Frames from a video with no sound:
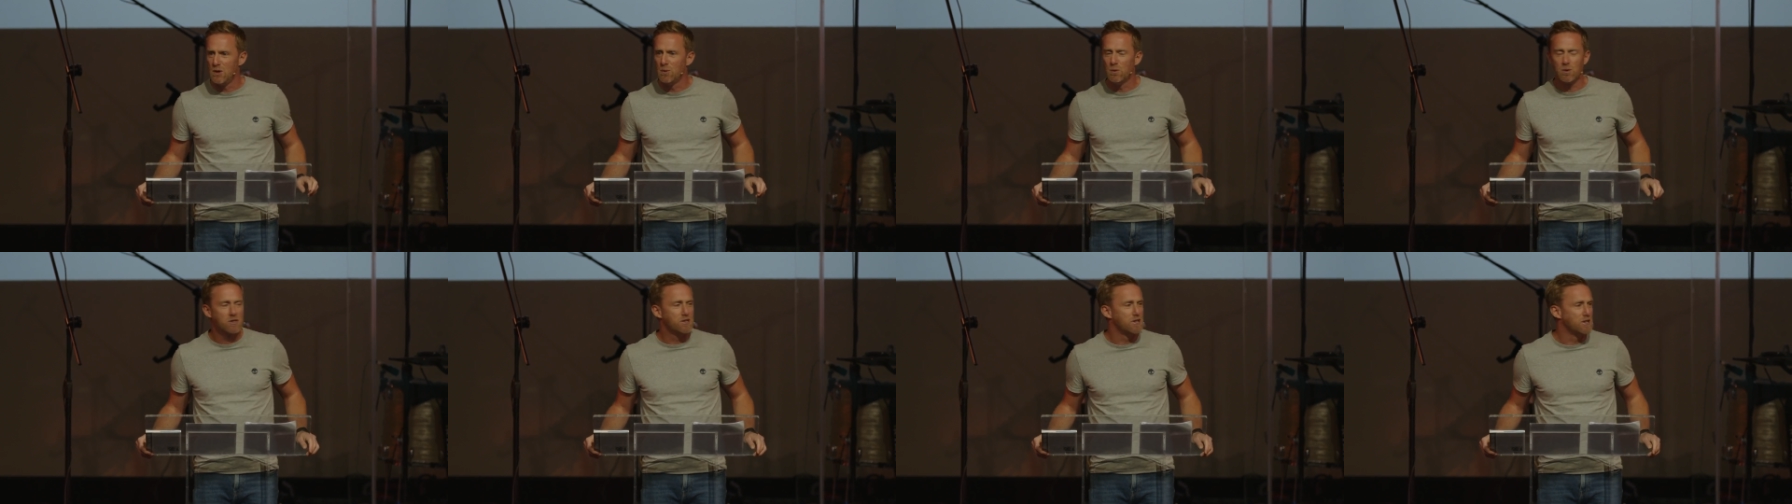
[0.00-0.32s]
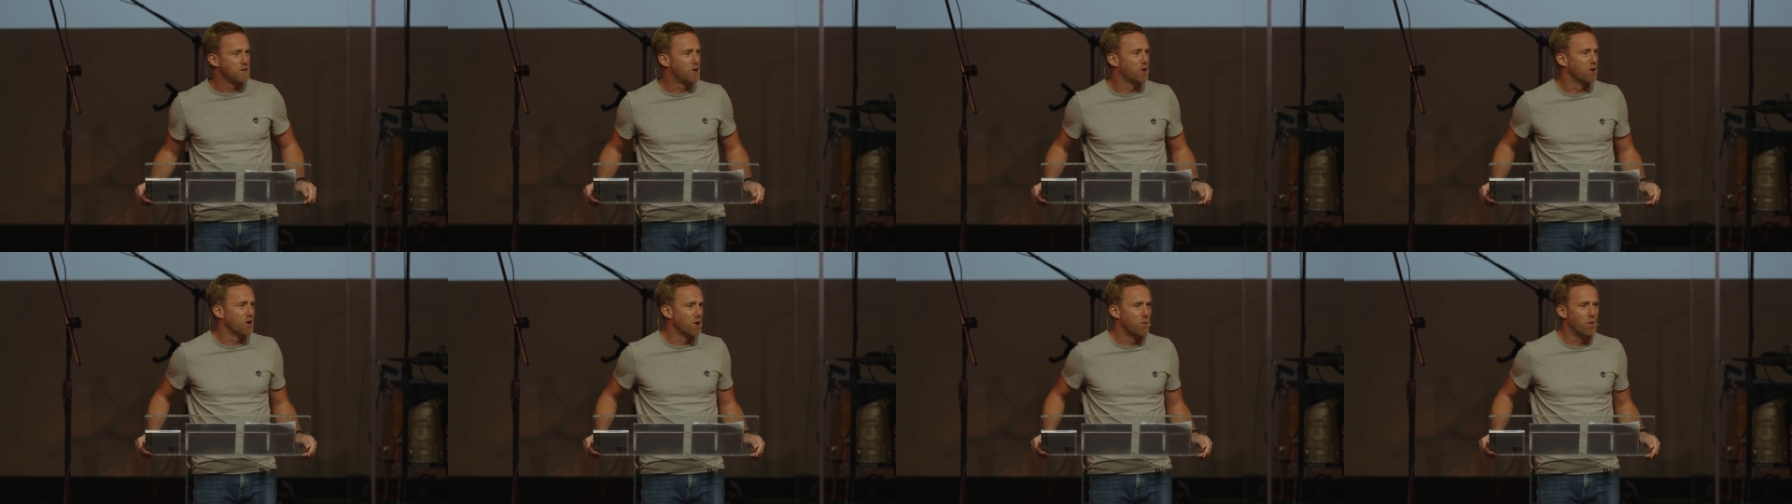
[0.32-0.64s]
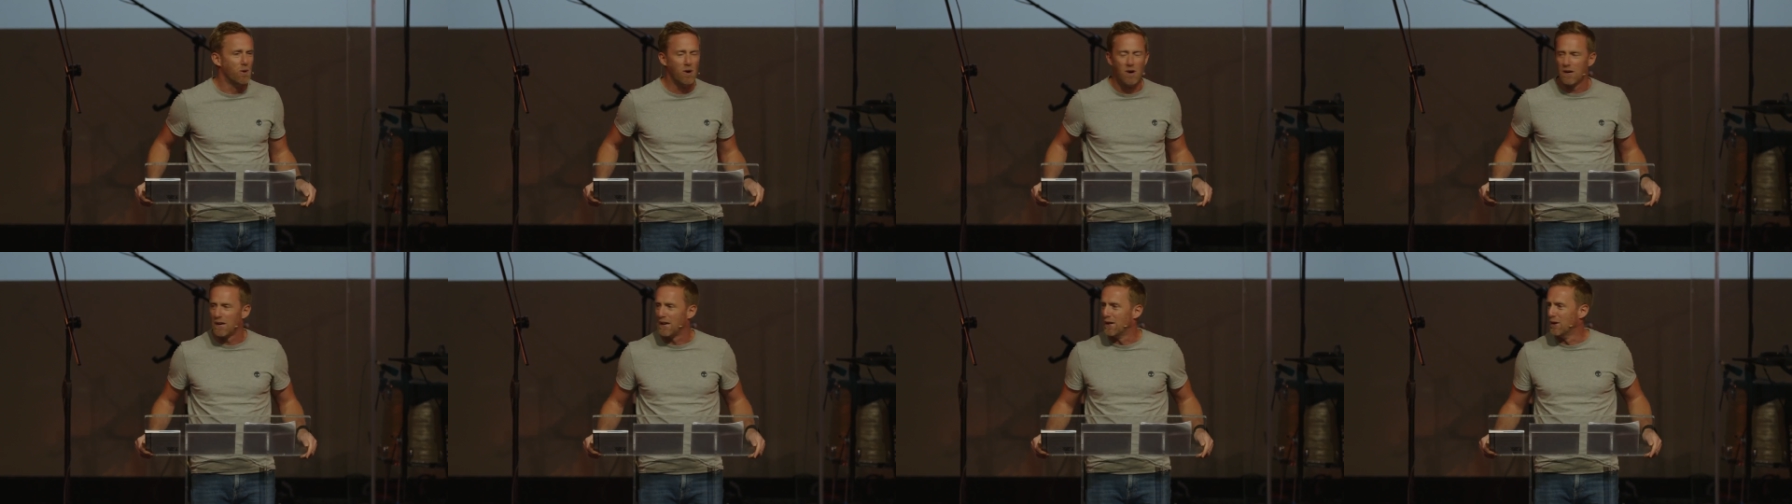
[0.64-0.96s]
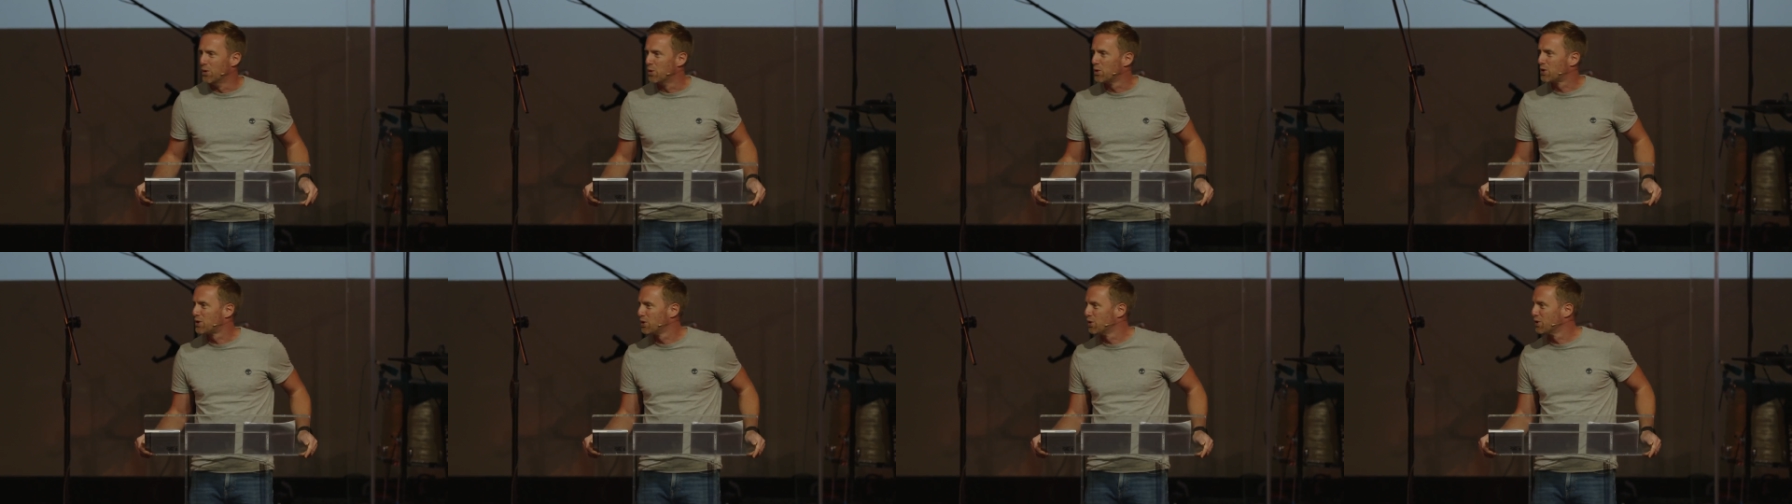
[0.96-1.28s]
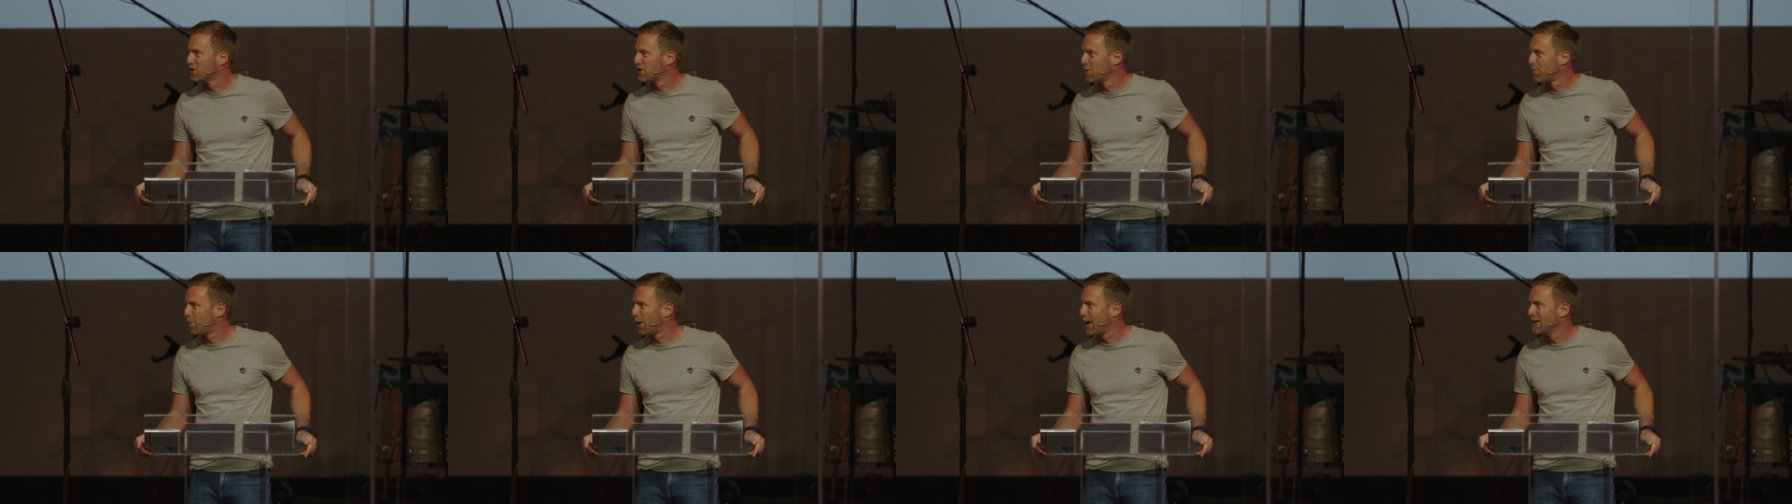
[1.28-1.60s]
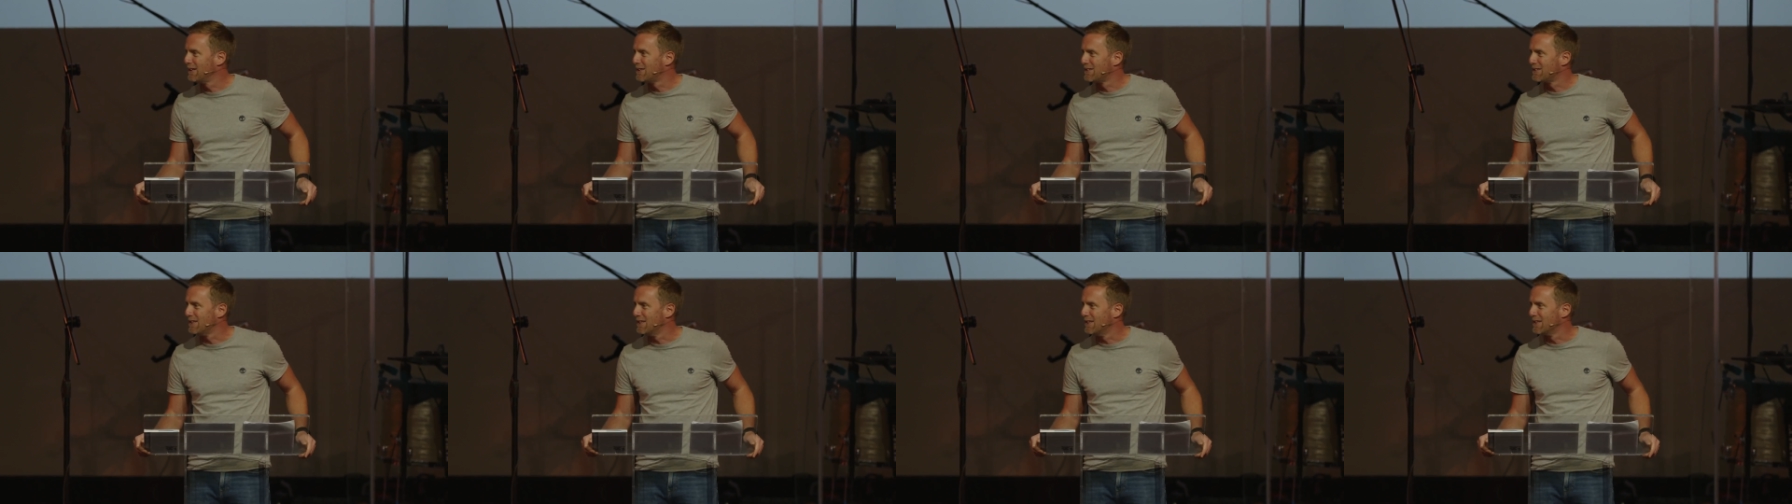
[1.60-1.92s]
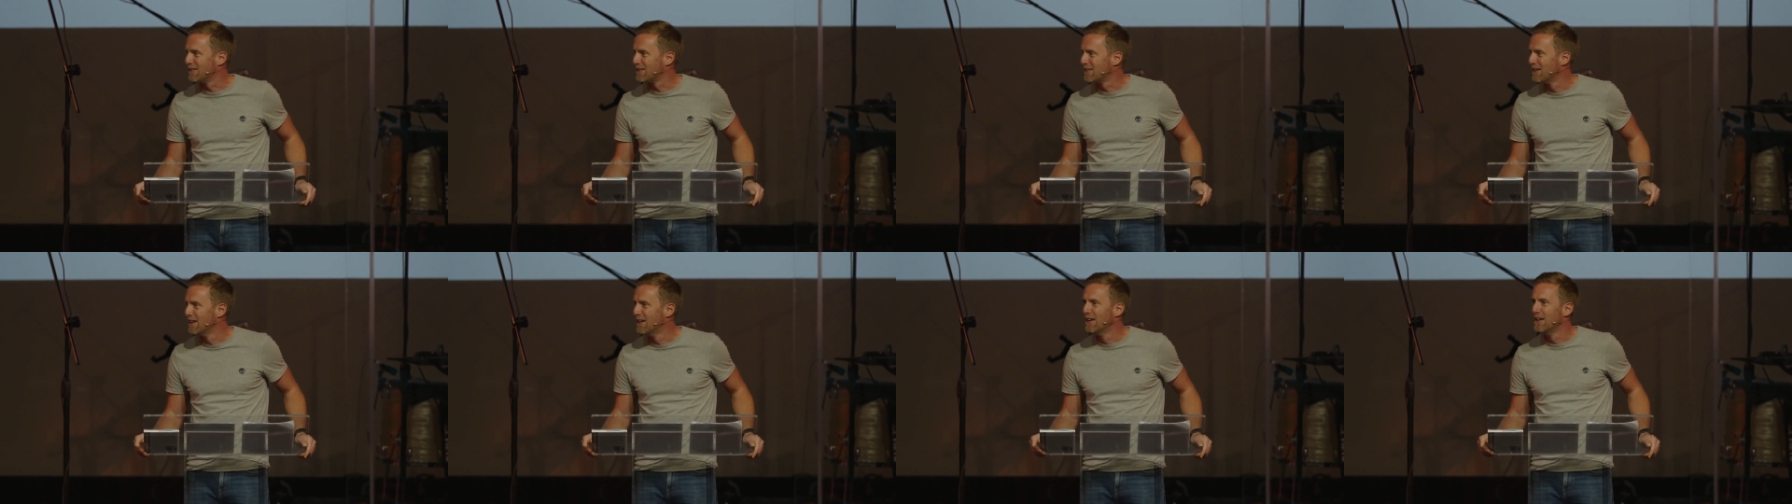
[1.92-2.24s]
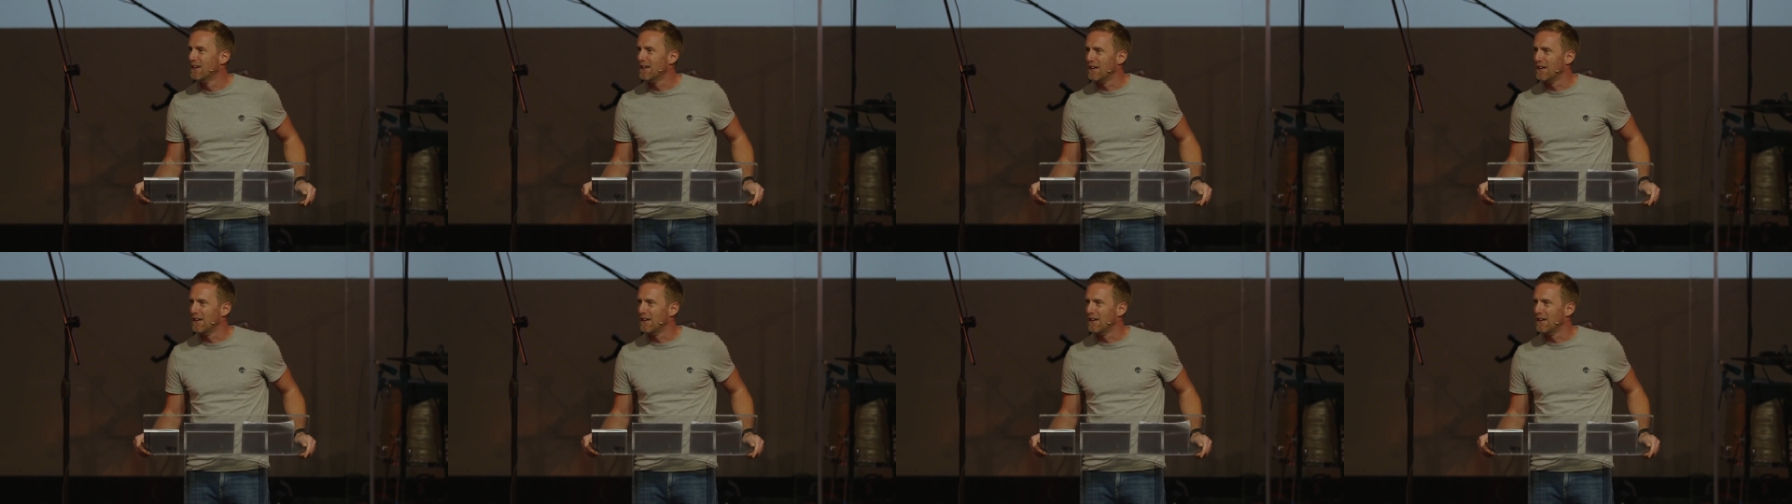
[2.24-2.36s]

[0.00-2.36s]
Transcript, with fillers: You will see God at work in all sorts of places,